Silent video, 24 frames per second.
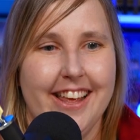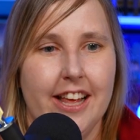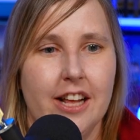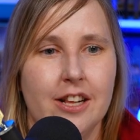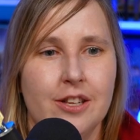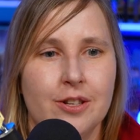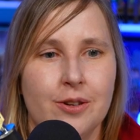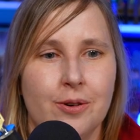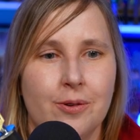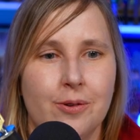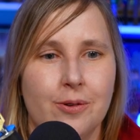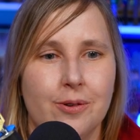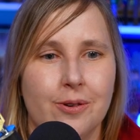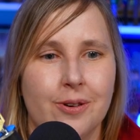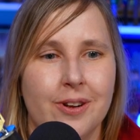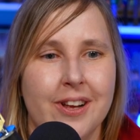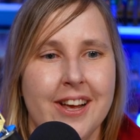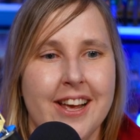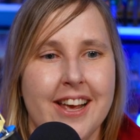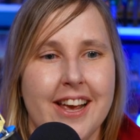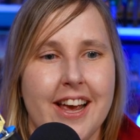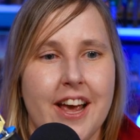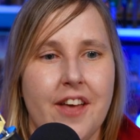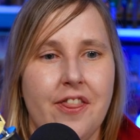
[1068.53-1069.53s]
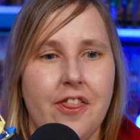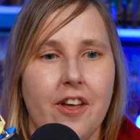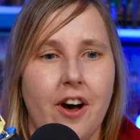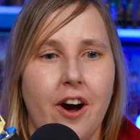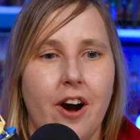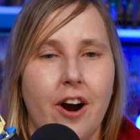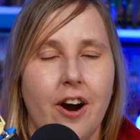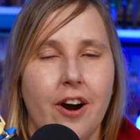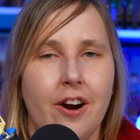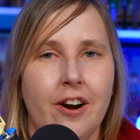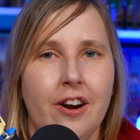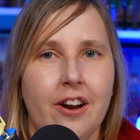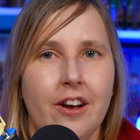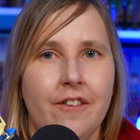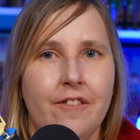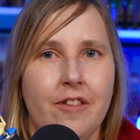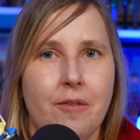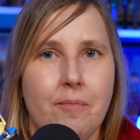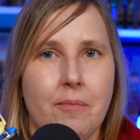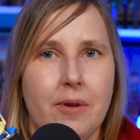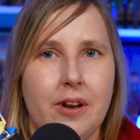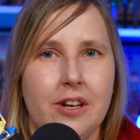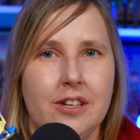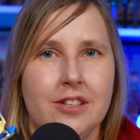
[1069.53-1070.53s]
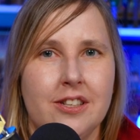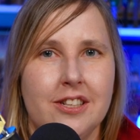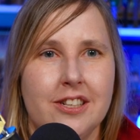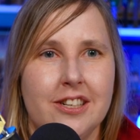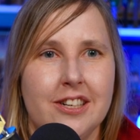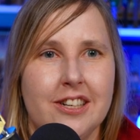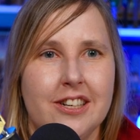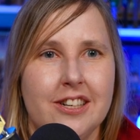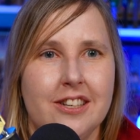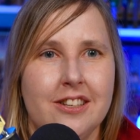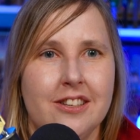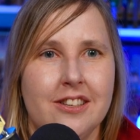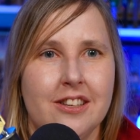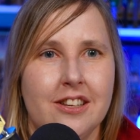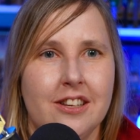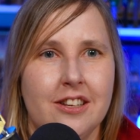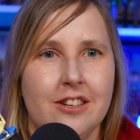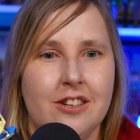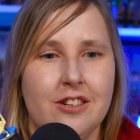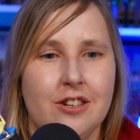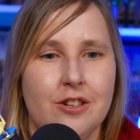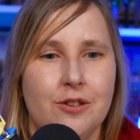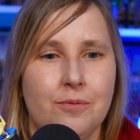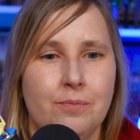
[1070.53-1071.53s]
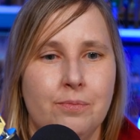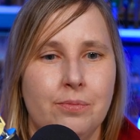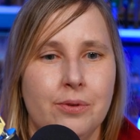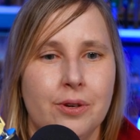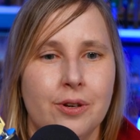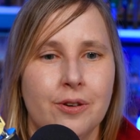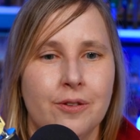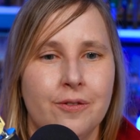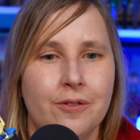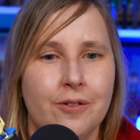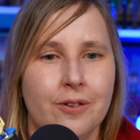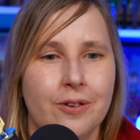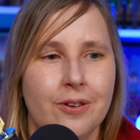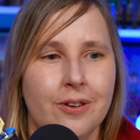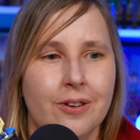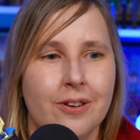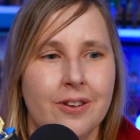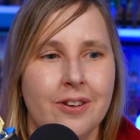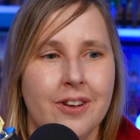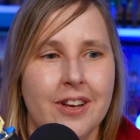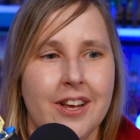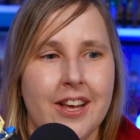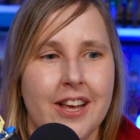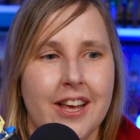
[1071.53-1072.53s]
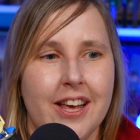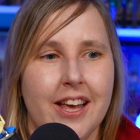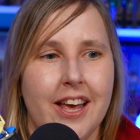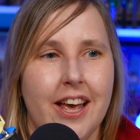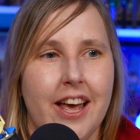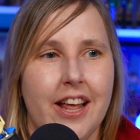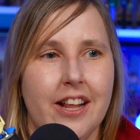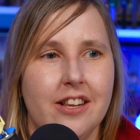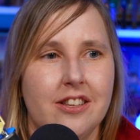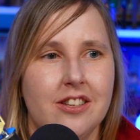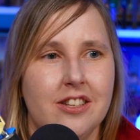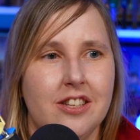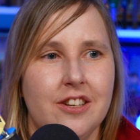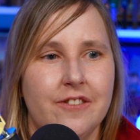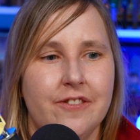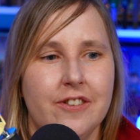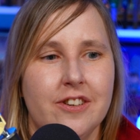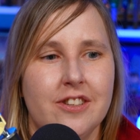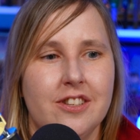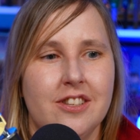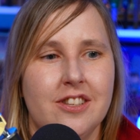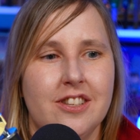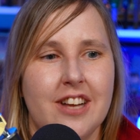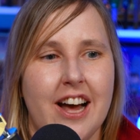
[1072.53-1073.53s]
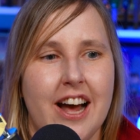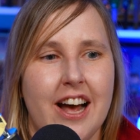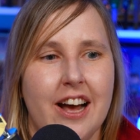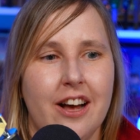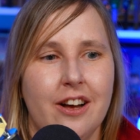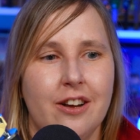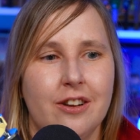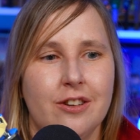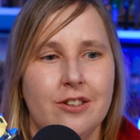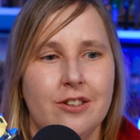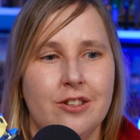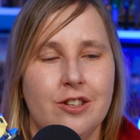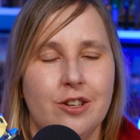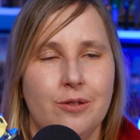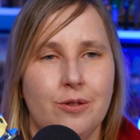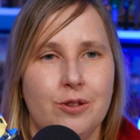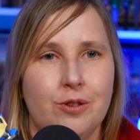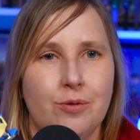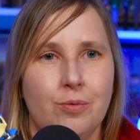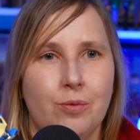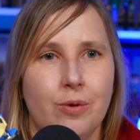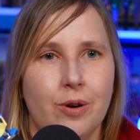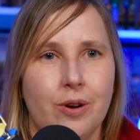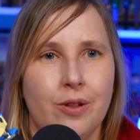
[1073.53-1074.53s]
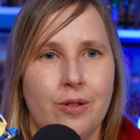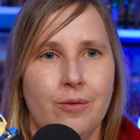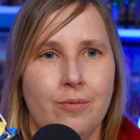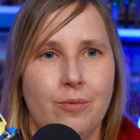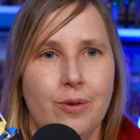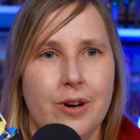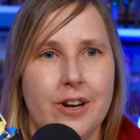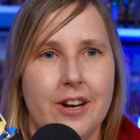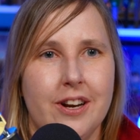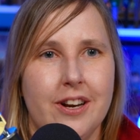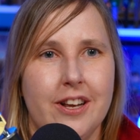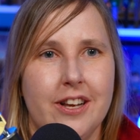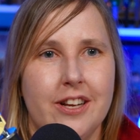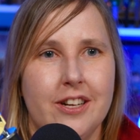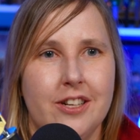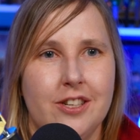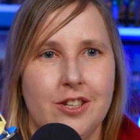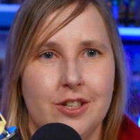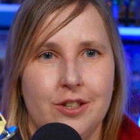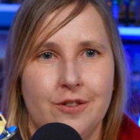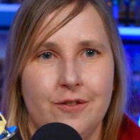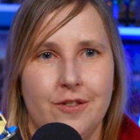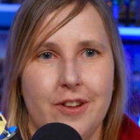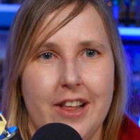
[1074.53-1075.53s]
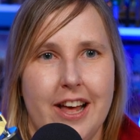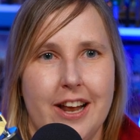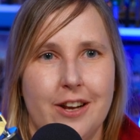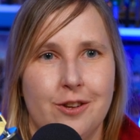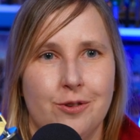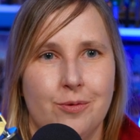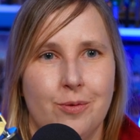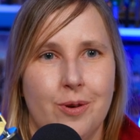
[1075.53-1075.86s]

It's cool. And the art of the miniseries is just beautiful, and it's a different style, so it's worth reading it just for that as